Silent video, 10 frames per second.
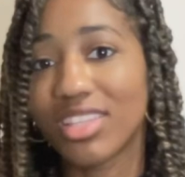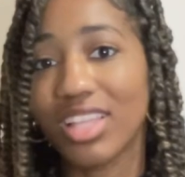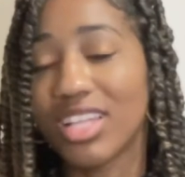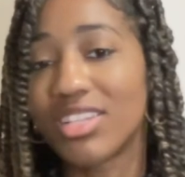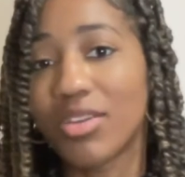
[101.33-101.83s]

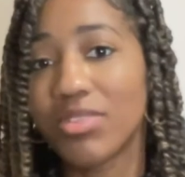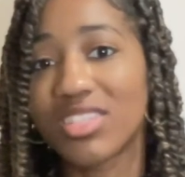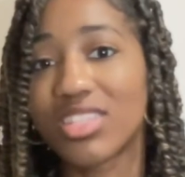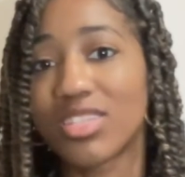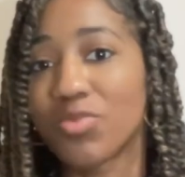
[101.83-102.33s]
I know
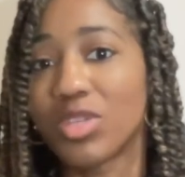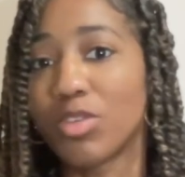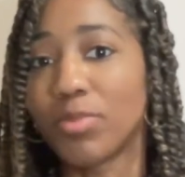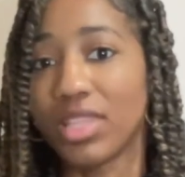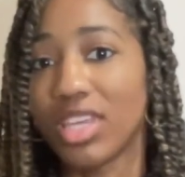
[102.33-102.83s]
this isn't what you
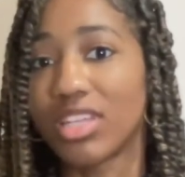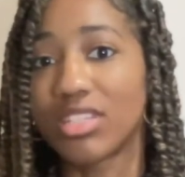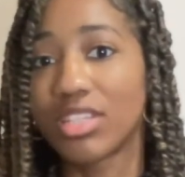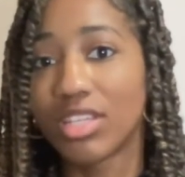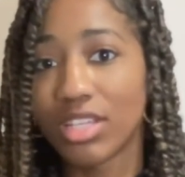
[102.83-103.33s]
planned.
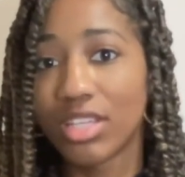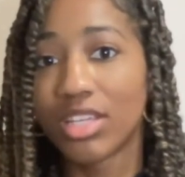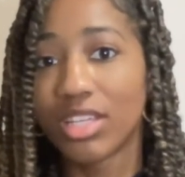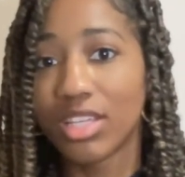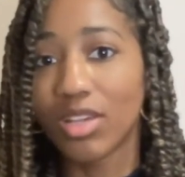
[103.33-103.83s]

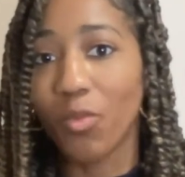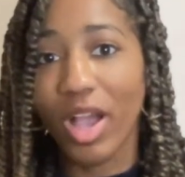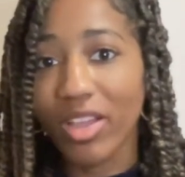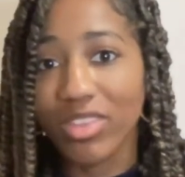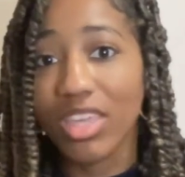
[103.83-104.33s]

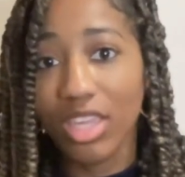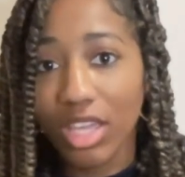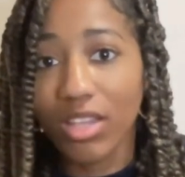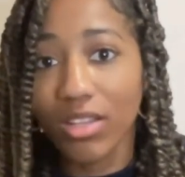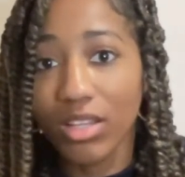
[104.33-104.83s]
Why are they
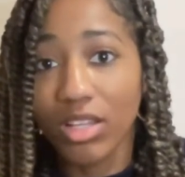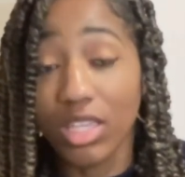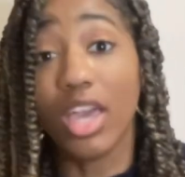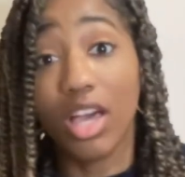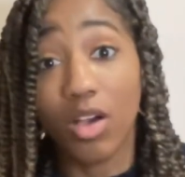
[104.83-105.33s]
here?
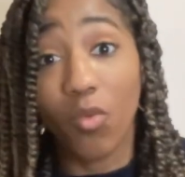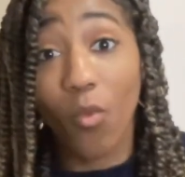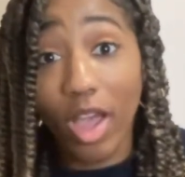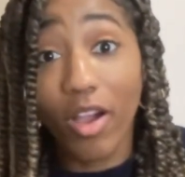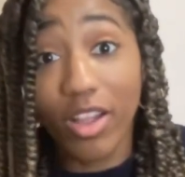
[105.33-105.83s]
Yeah,
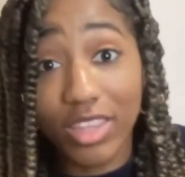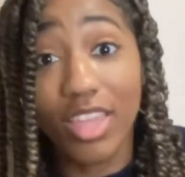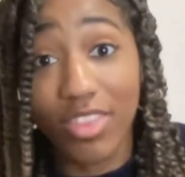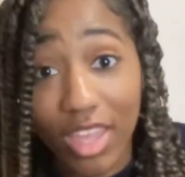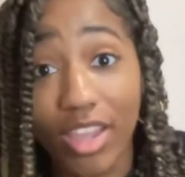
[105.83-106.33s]
why are they
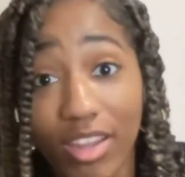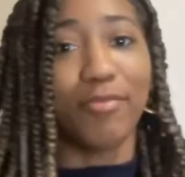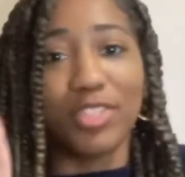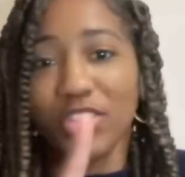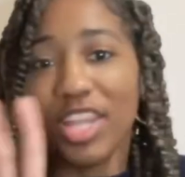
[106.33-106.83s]
there?
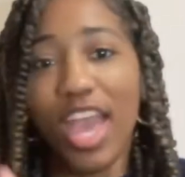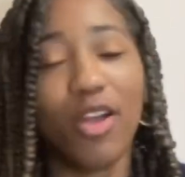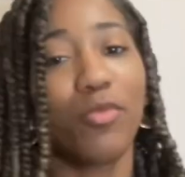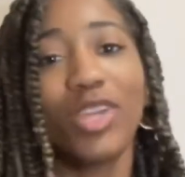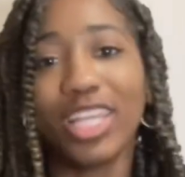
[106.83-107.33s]
So now
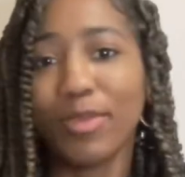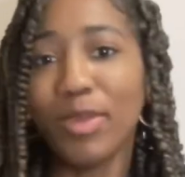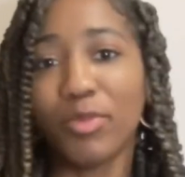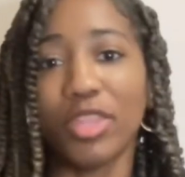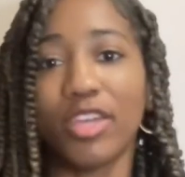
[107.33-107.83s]
we got the
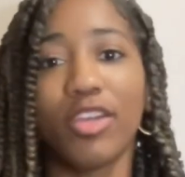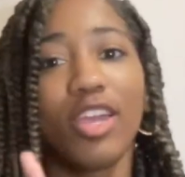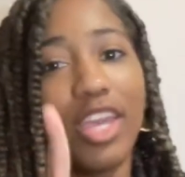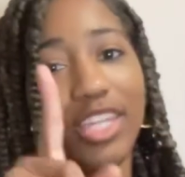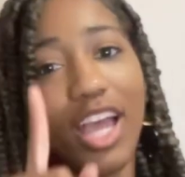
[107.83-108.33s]
people there,
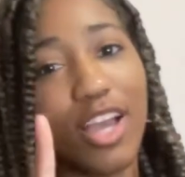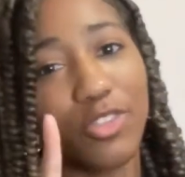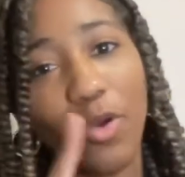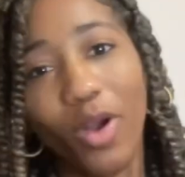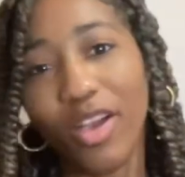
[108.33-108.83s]
and
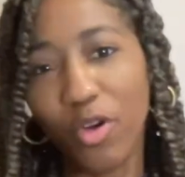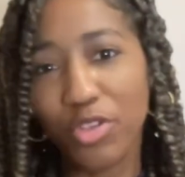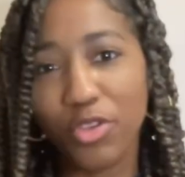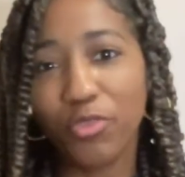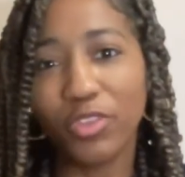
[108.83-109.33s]
I
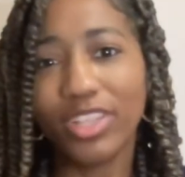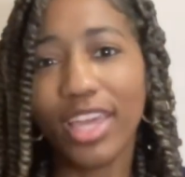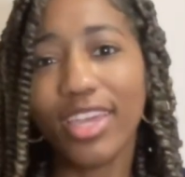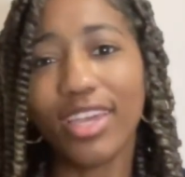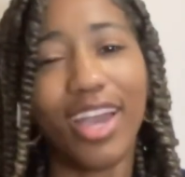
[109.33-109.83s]
also feel
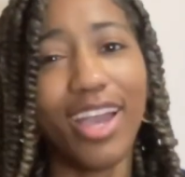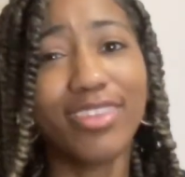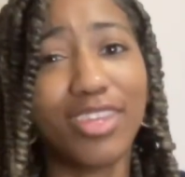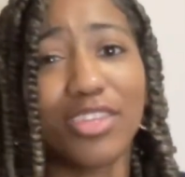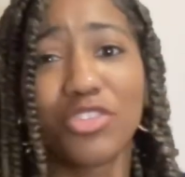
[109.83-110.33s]
like I
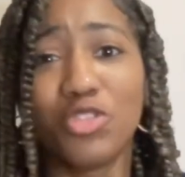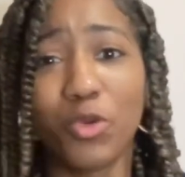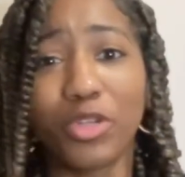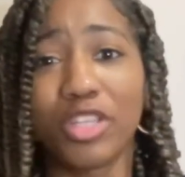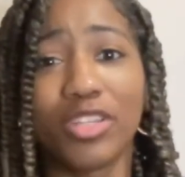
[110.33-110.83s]
think it's
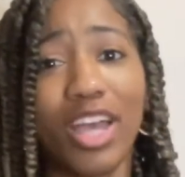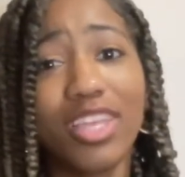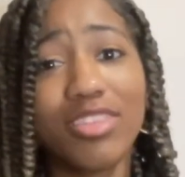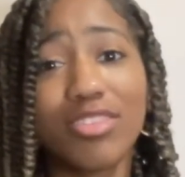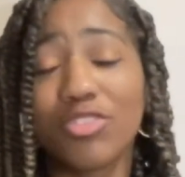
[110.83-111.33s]
Jordan.
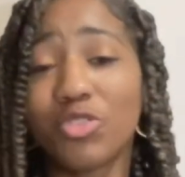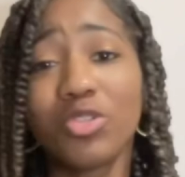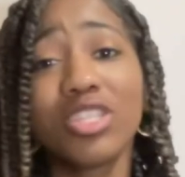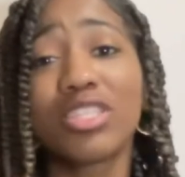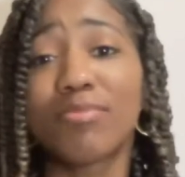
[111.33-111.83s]

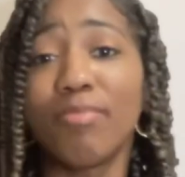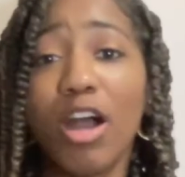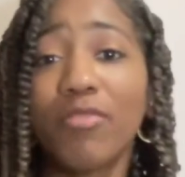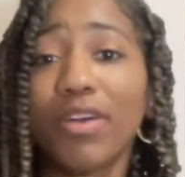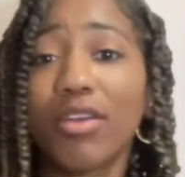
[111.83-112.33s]
Jordan's
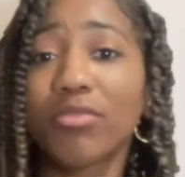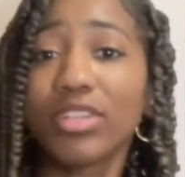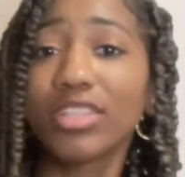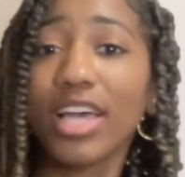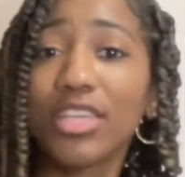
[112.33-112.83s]
mouth. I
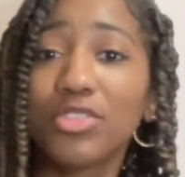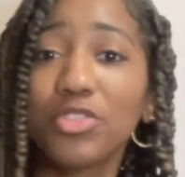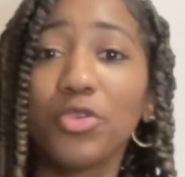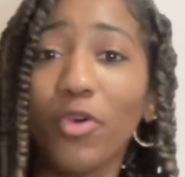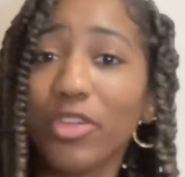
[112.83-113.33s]
realized
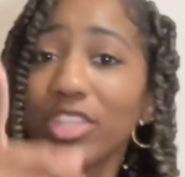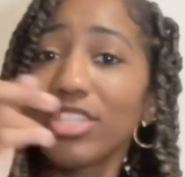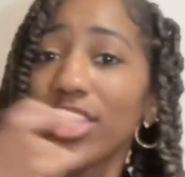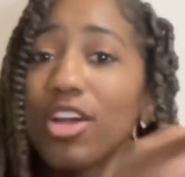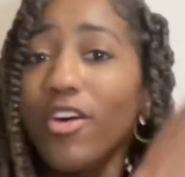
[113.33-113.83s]
too. All
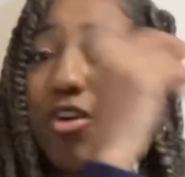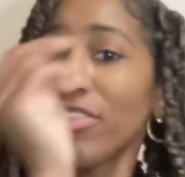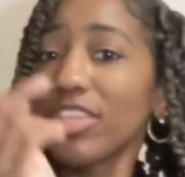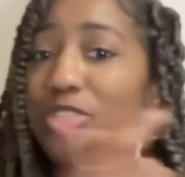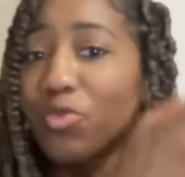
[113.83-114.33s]
these
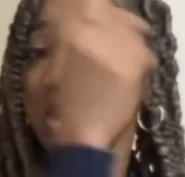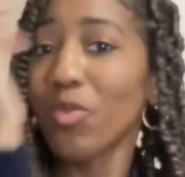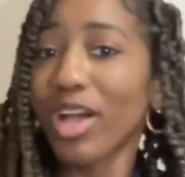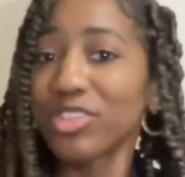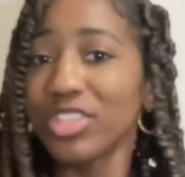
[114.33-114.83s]

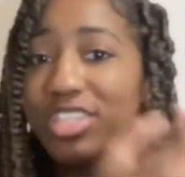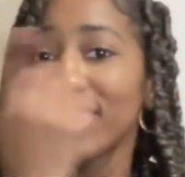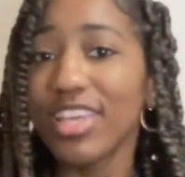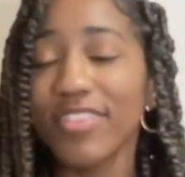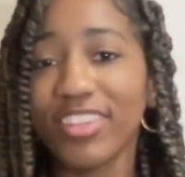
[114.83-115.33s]
rewatches
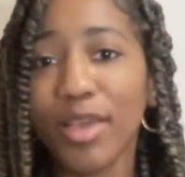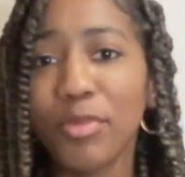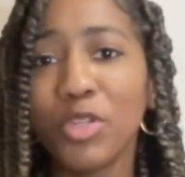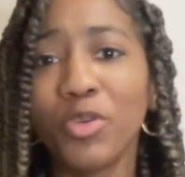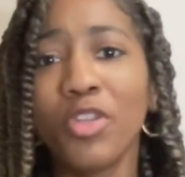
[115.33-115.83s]
that I've
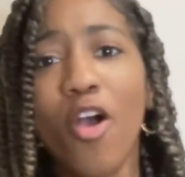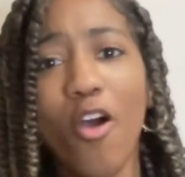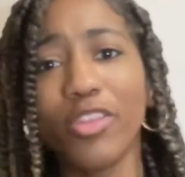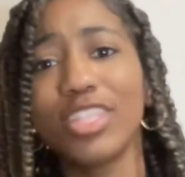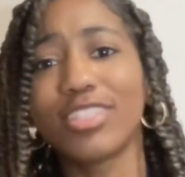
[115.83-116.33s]
been doing,
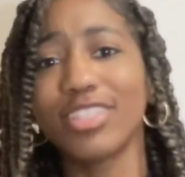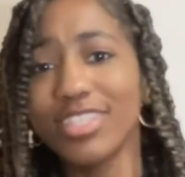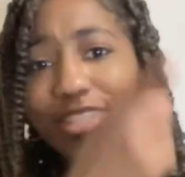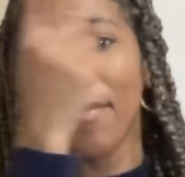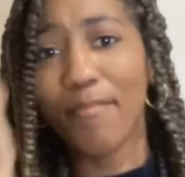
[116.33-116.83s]
all these
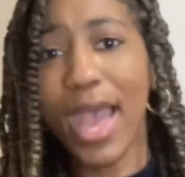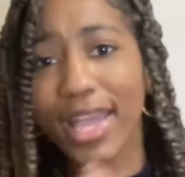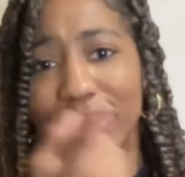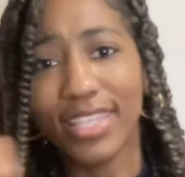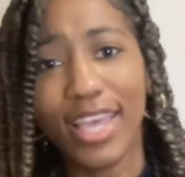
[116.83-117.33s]
listening
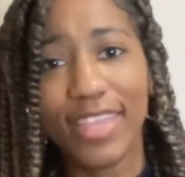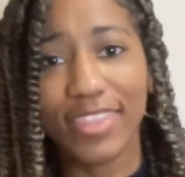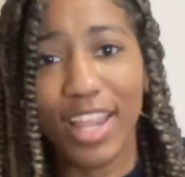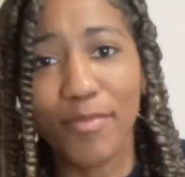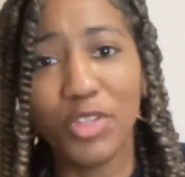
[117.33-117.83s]
backs
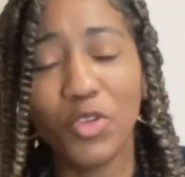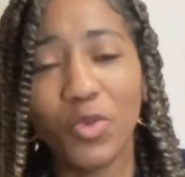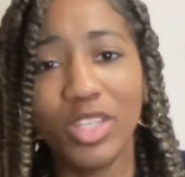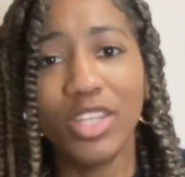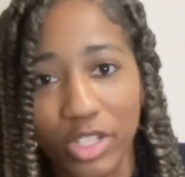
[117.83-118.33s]
that I've been
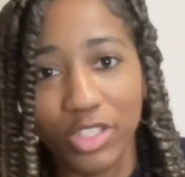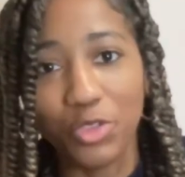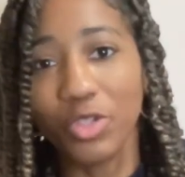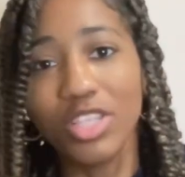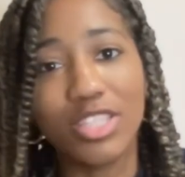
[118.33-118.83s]
doing.
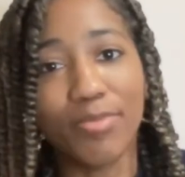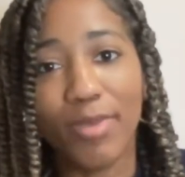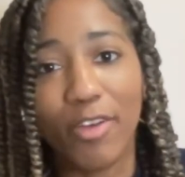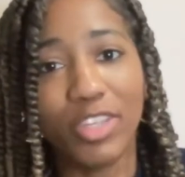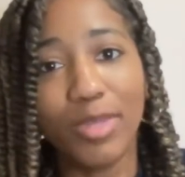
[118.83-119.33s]
Jordan's
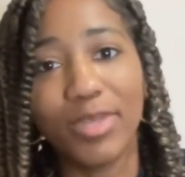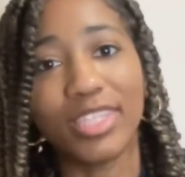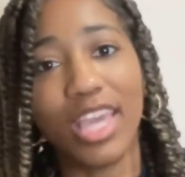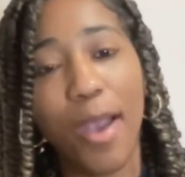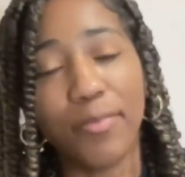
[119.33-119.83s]
mouth. He be
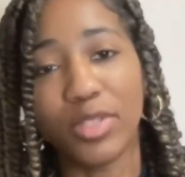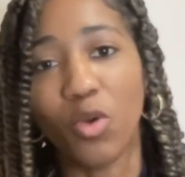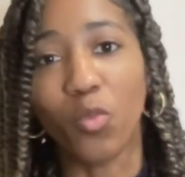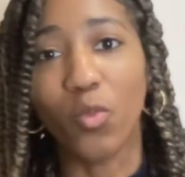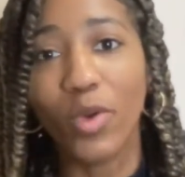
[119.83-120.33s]
yapping
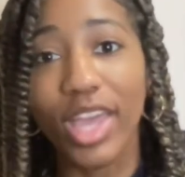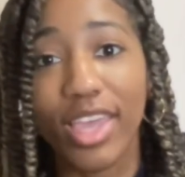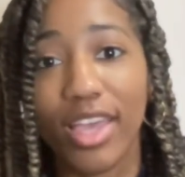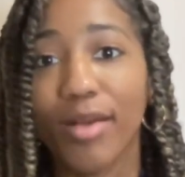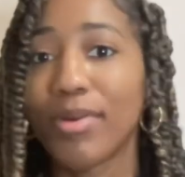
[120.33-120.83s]

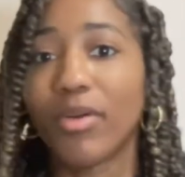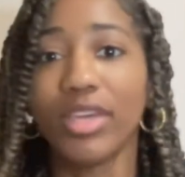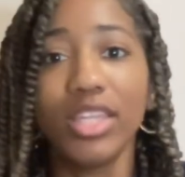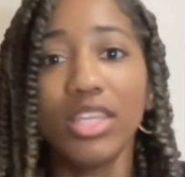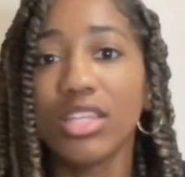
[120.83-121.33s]
away about
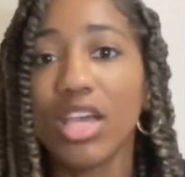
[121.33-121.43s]
any and